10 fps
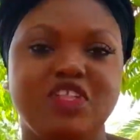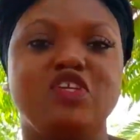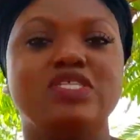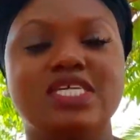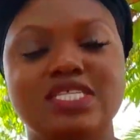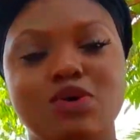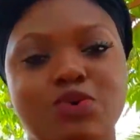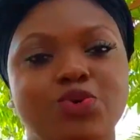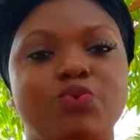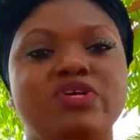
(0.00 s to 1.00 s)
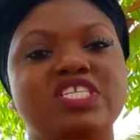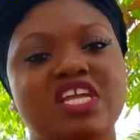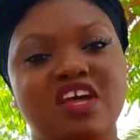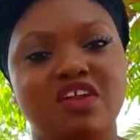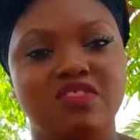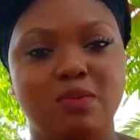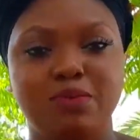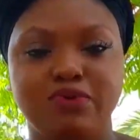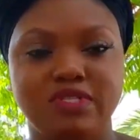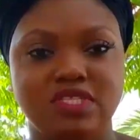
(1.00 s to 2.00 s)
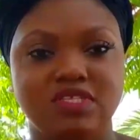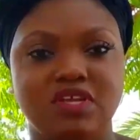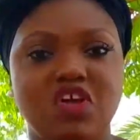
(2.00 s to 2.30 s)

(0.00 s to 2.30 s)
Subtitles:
just as how you would tell another person.